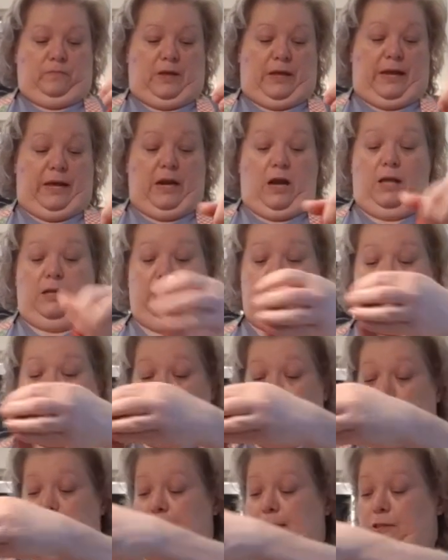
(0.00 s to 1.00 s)
And all it
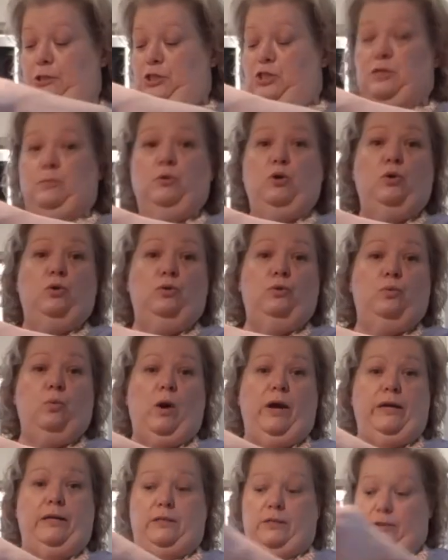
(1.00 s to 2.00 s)
says is smooth
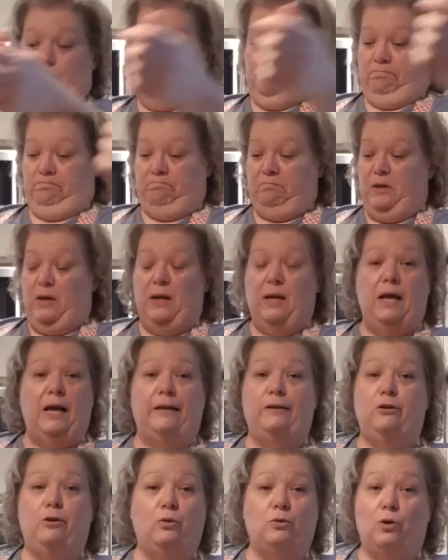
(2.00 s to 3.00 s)
white.
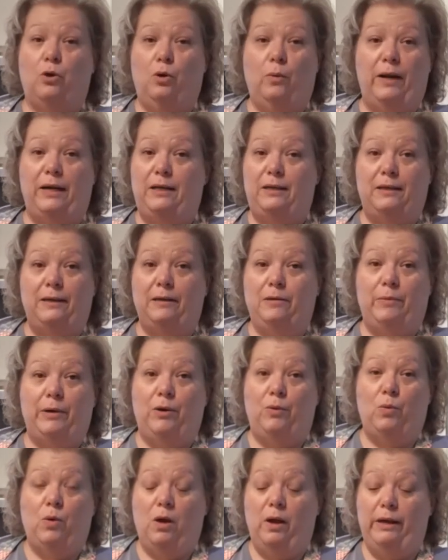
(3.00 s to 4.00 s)
I don't know anything
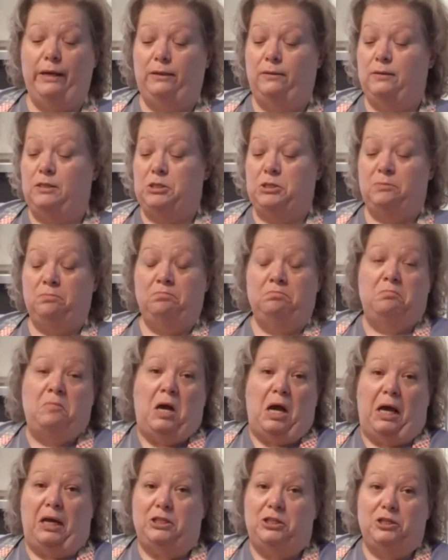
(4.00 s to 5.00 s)
about wines.
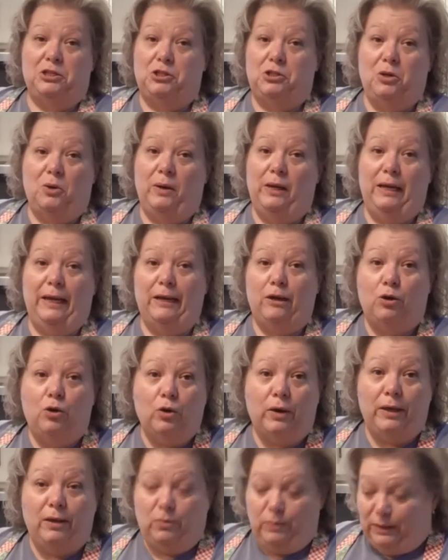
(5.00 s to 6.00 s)
I just know I like
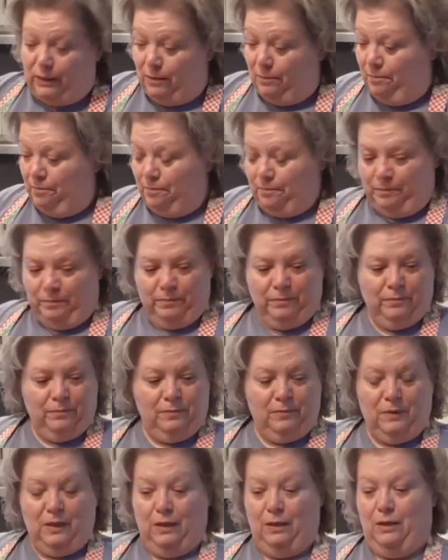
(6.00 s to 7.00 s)
cooking with them.
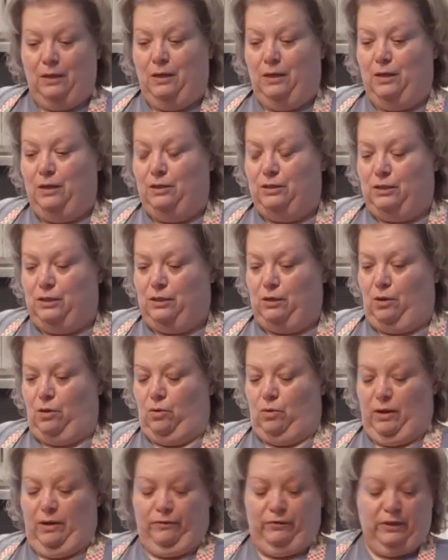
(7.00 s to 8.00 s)
So,
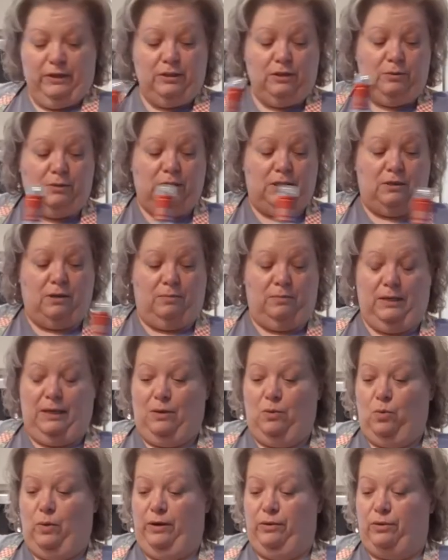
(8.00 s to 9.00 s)
if this was
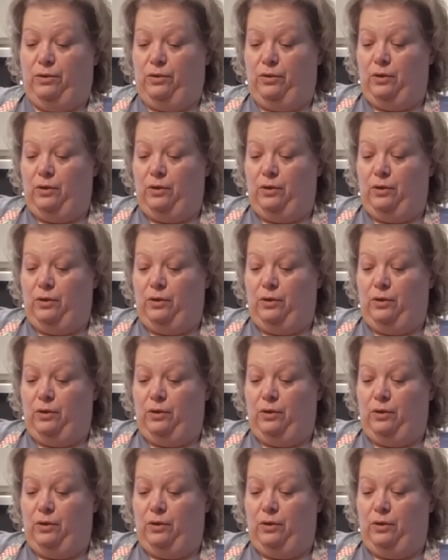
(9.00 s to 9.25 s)
something with